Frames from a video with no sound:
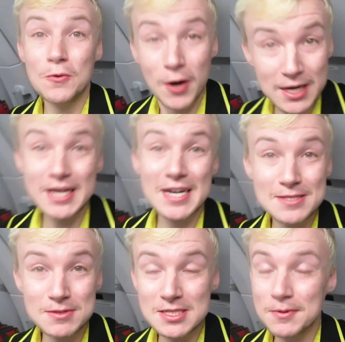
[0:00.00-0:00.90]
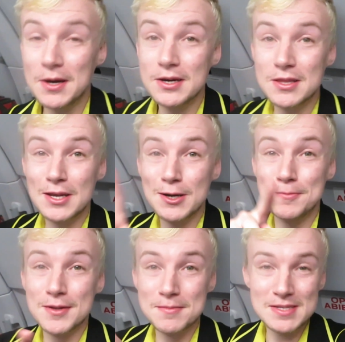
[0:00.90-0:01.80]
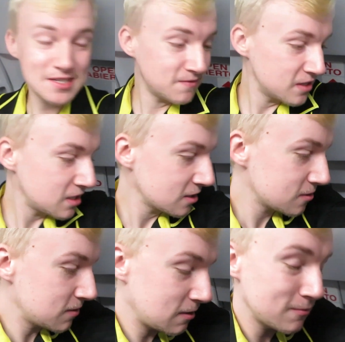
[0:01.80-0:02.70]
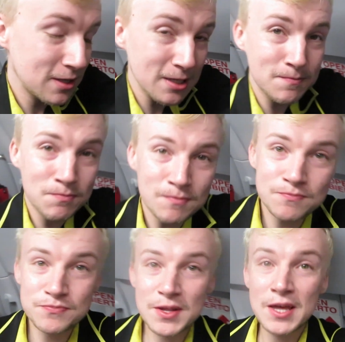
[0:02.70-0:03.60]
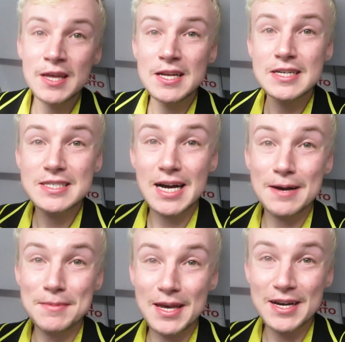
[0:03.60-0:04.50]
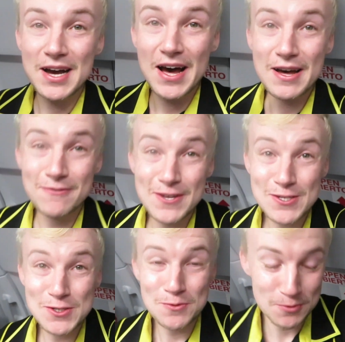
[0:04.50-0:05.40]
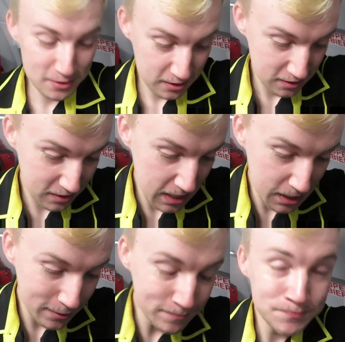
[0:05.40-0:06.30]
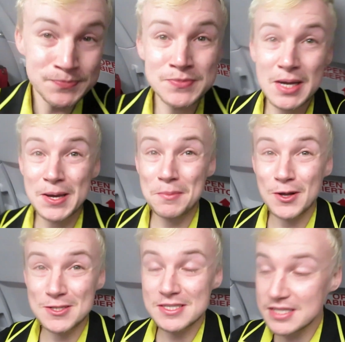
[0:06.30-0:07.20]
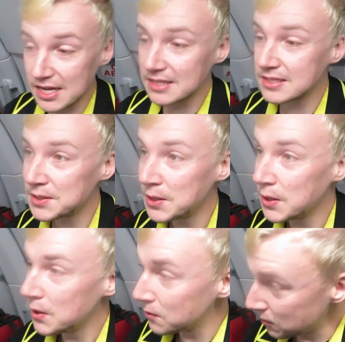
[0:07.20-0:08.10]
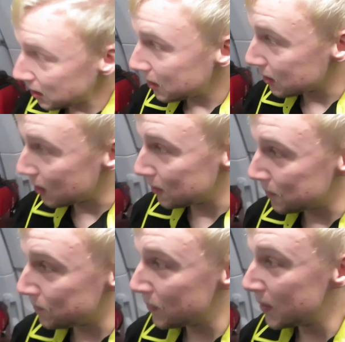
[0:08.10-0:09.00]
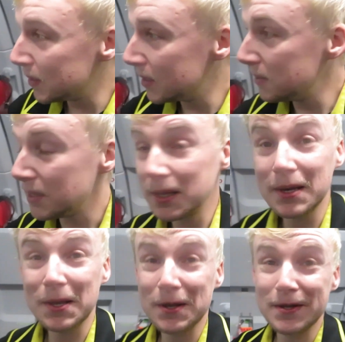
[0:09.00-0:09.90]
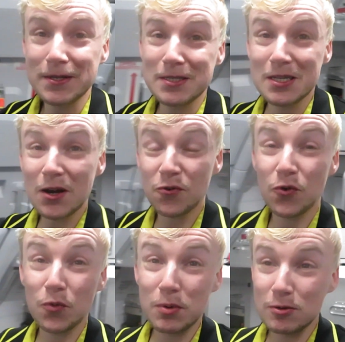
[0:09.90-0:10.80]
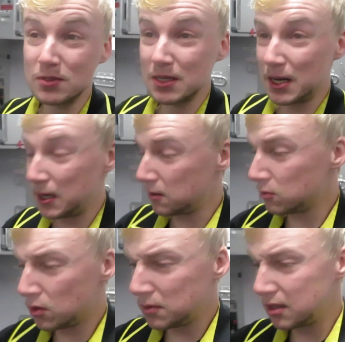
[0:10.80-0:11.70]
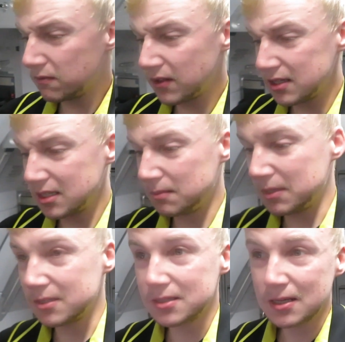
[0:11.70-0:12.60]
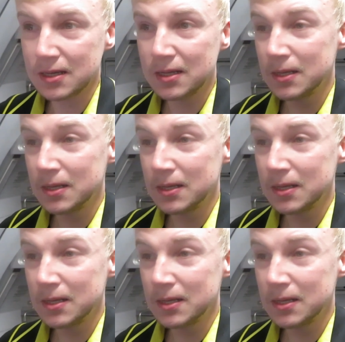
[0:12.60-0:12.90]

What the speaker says: Alrighty, guys, we just landed on the airplane. My safety checks are now done. Got me a coffee, so we're good there. I am all set, ready to go. It is not a full boat today. I don't know what the flight time is.